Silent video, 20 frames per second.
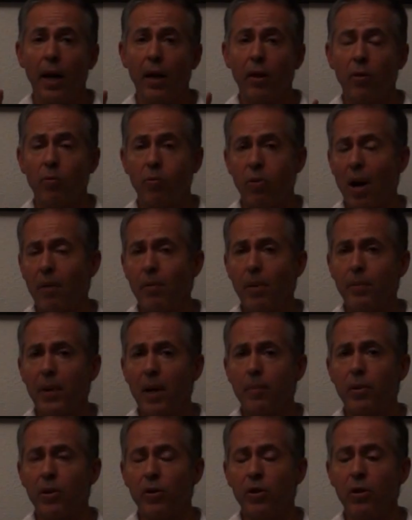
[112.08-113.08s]
The problem
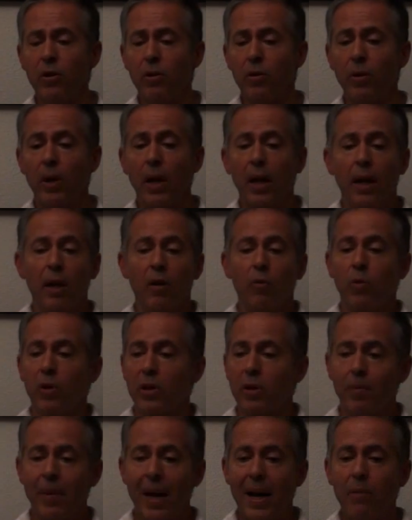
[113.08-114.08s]
number 2
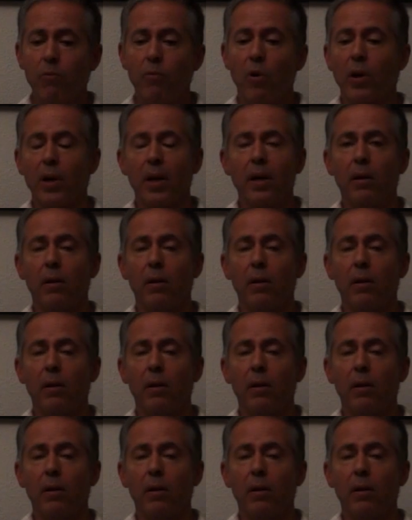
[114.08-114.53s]
was a man walking